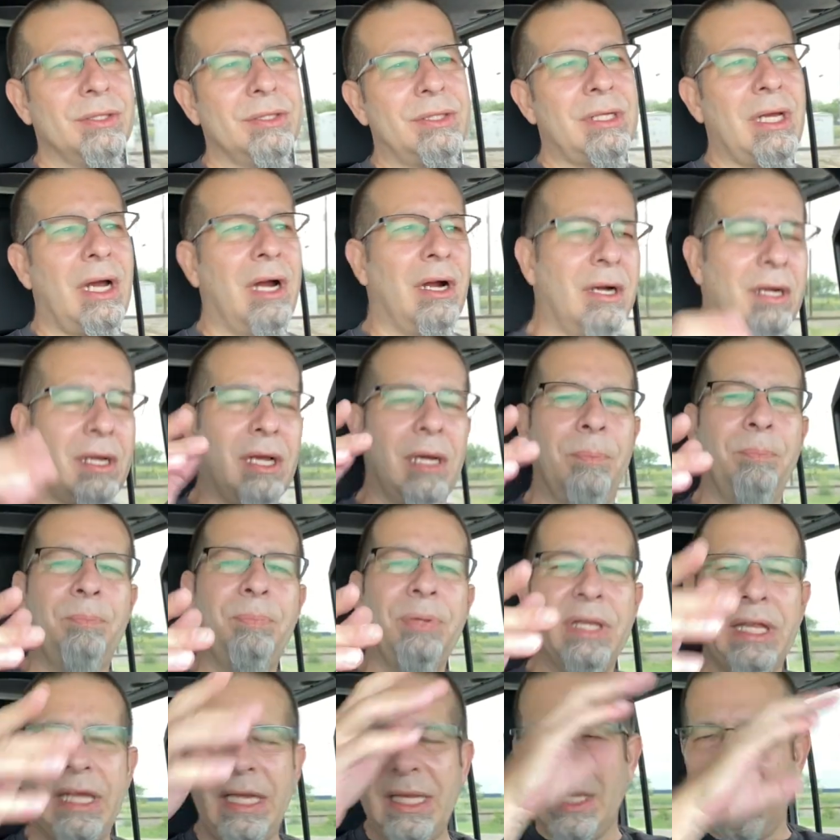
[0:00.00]
are
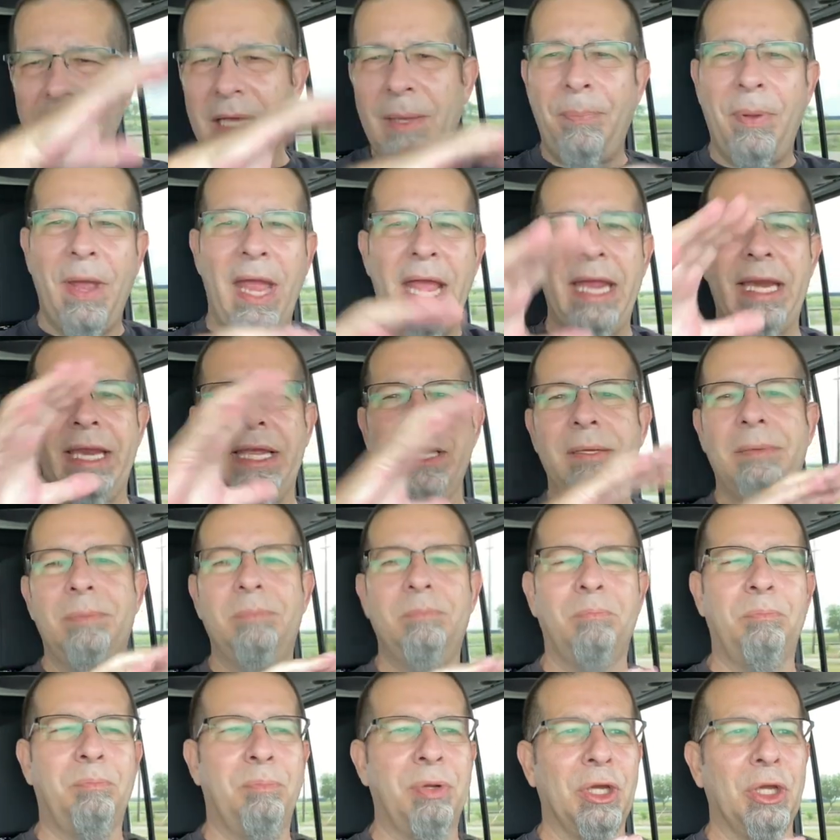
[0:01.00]
completely painted
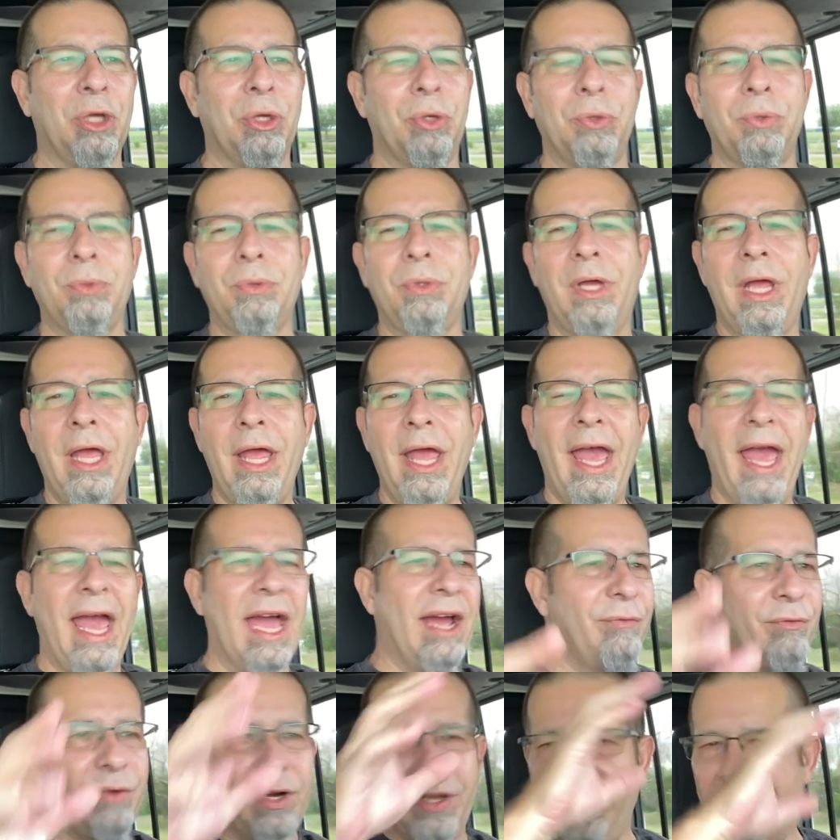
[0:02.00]
blue.
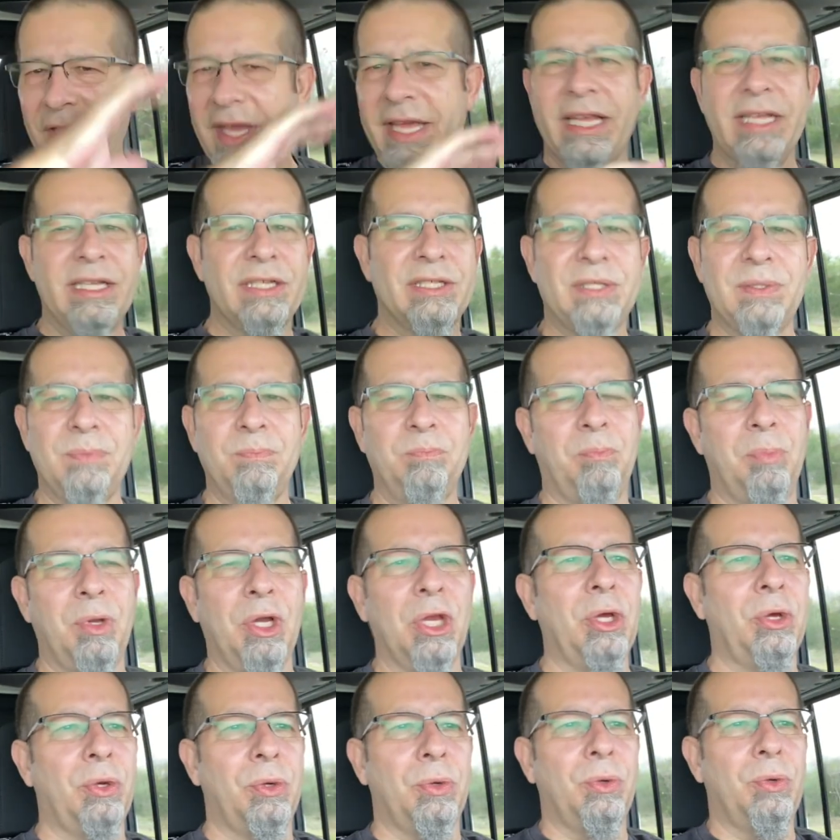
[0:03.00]
Everything is
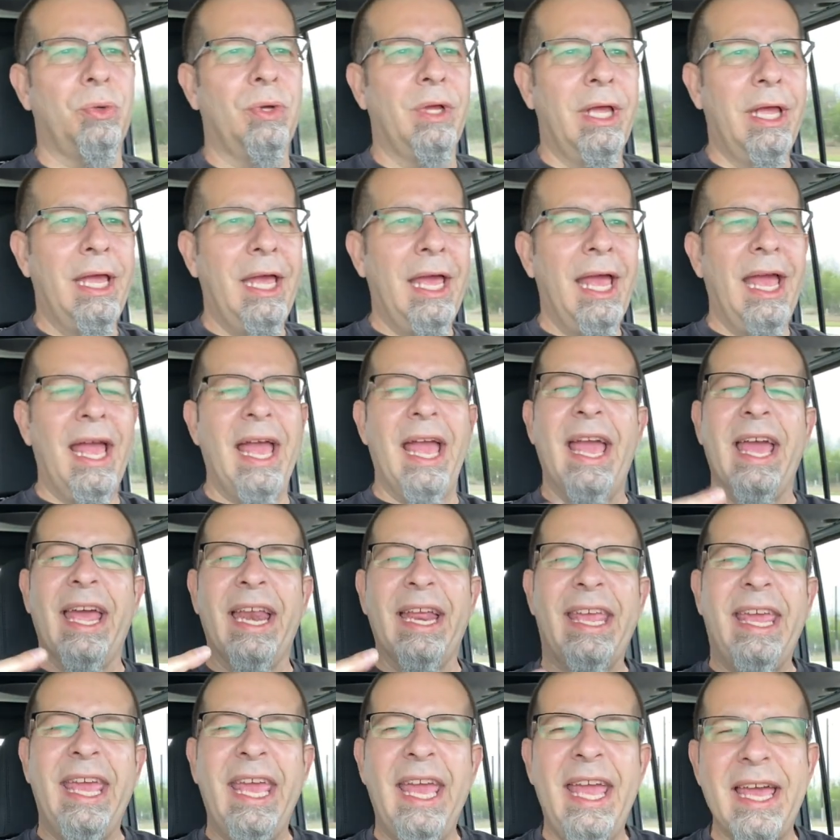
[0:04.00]
blue. And
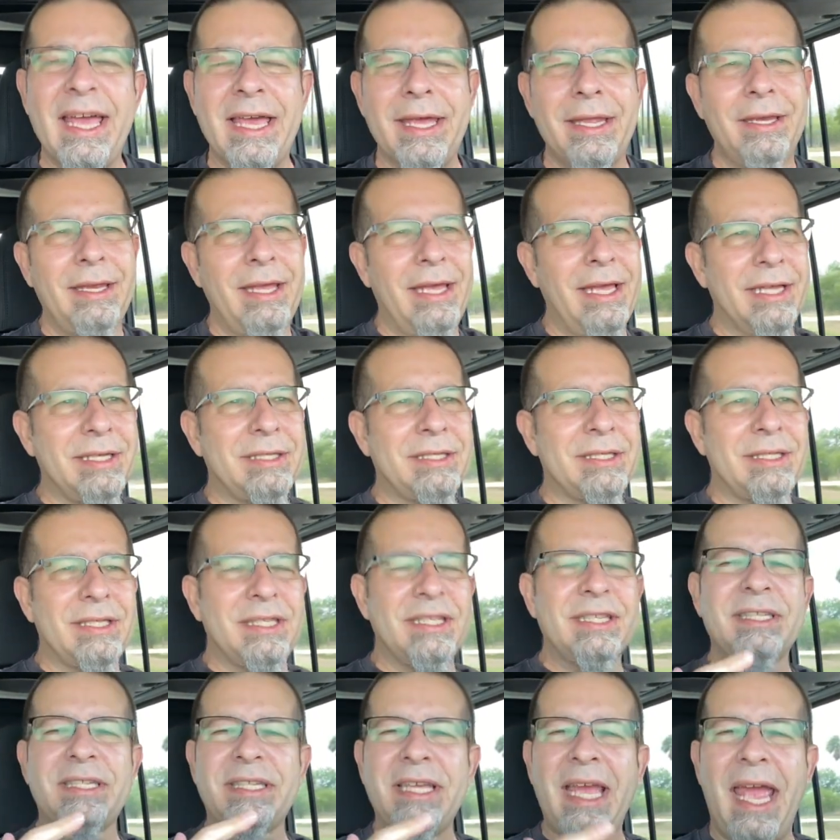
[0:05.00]
again, it's the
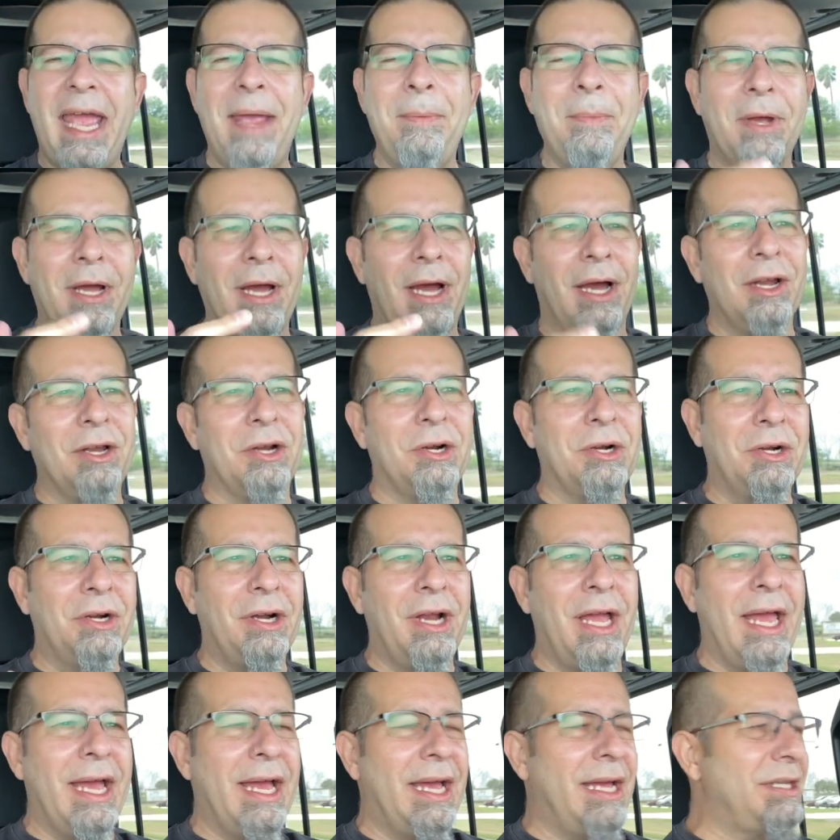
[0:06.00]
same color
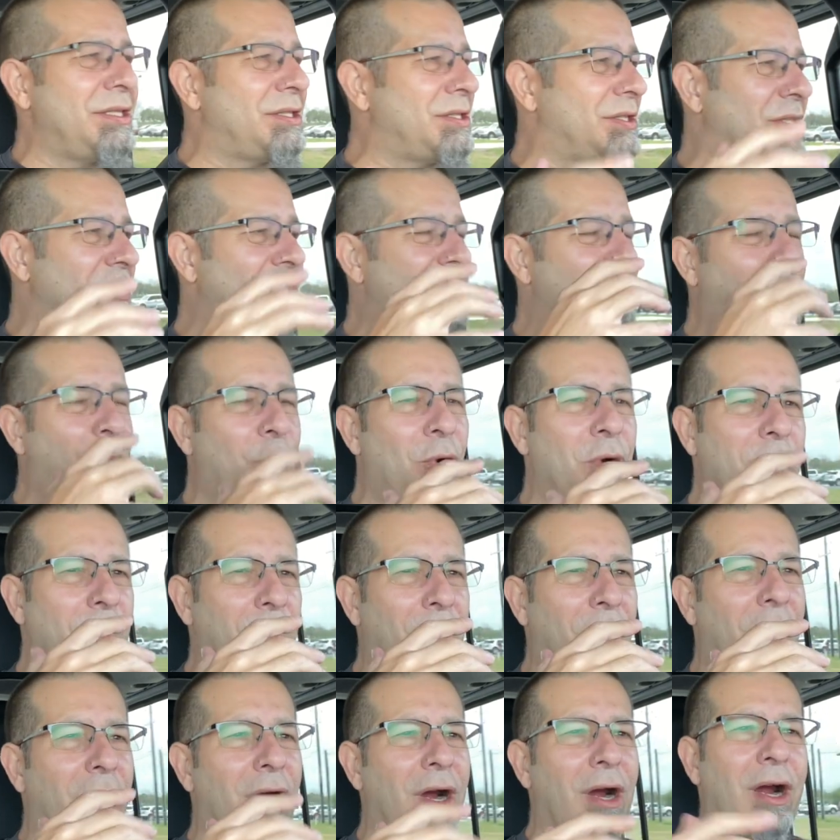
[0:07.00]
as the sport
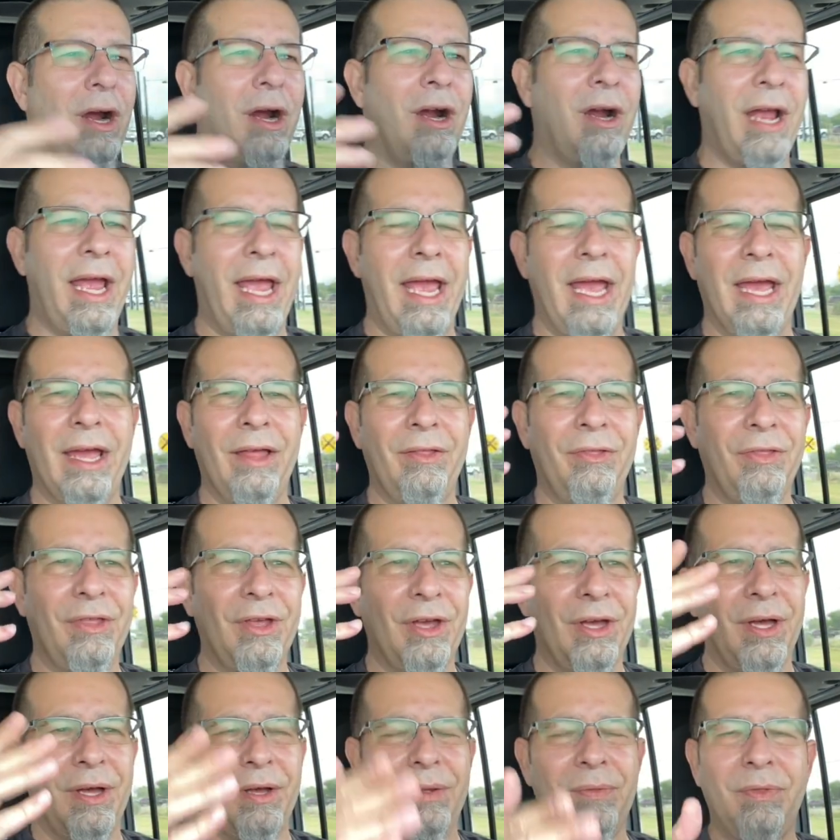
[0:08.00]
bar and
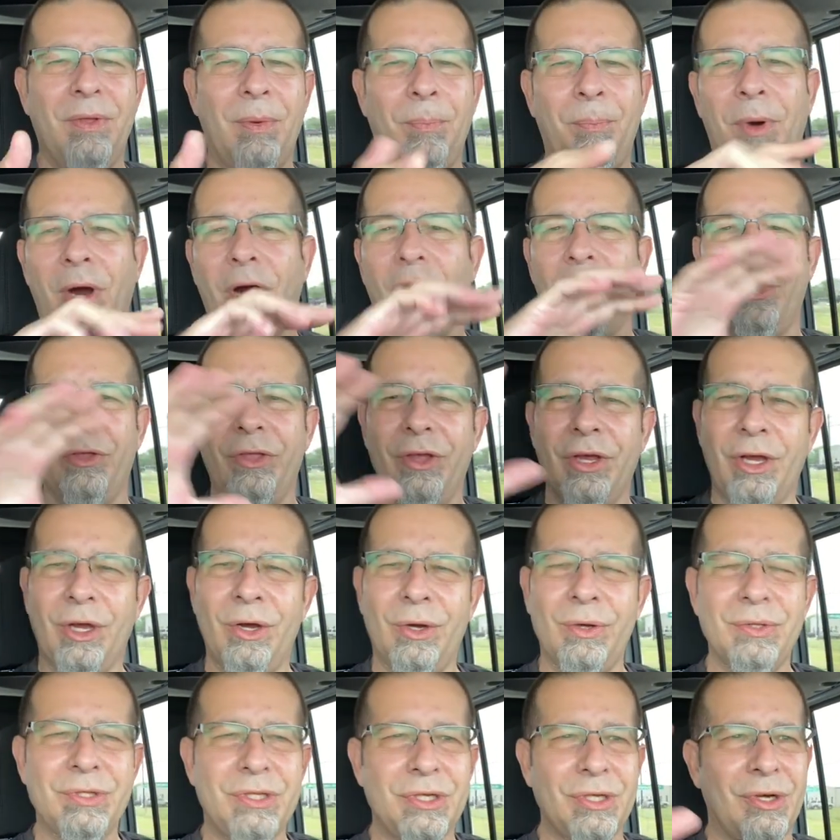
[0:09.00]
the bar that
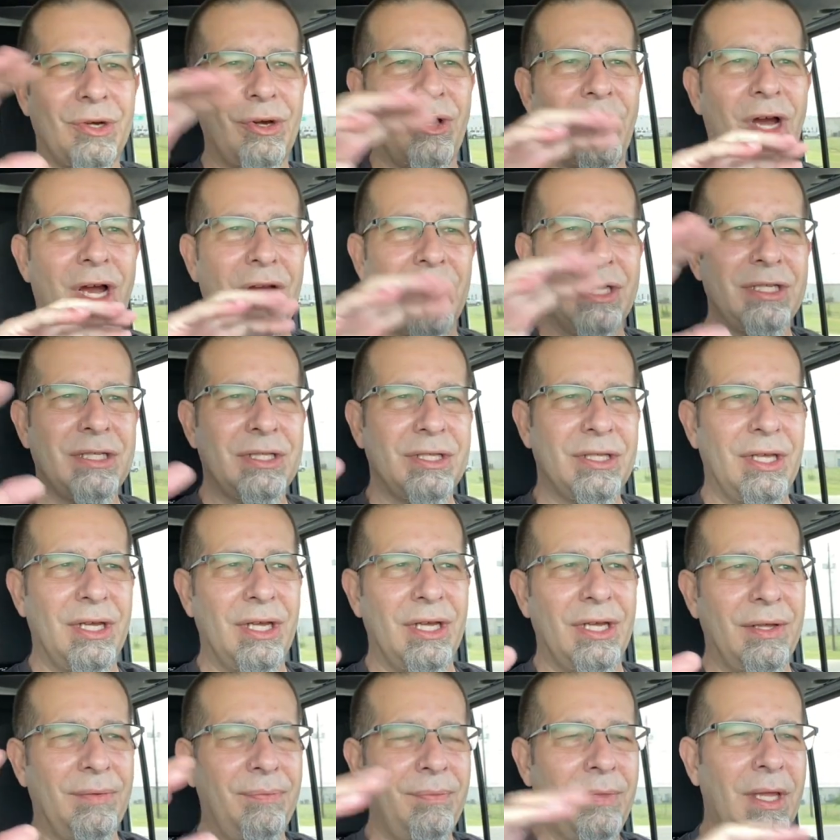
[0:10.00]
goes across
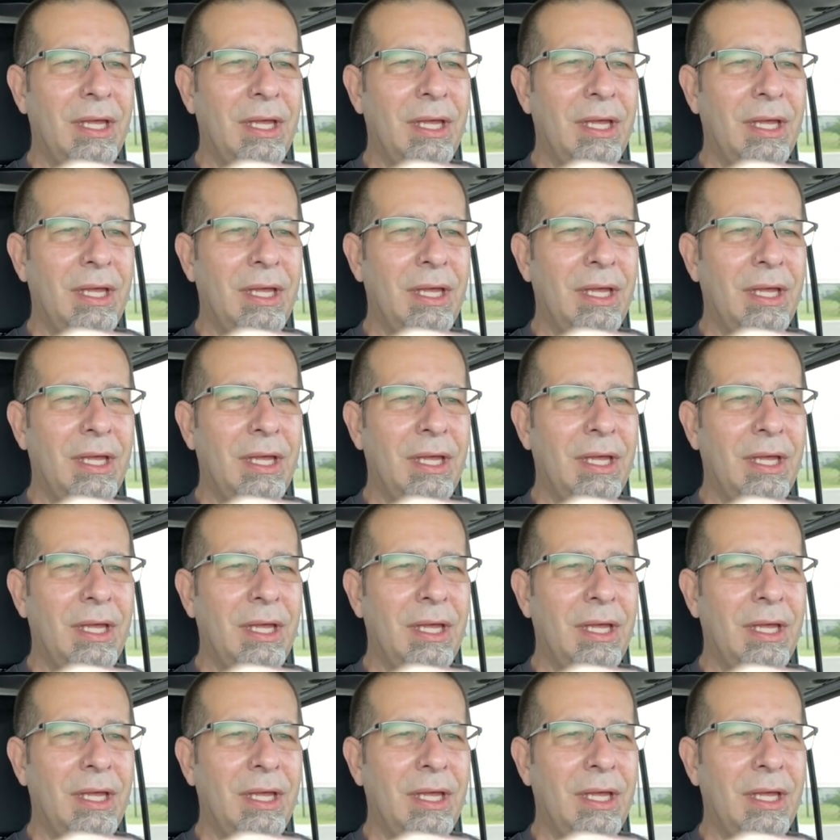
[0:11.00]
the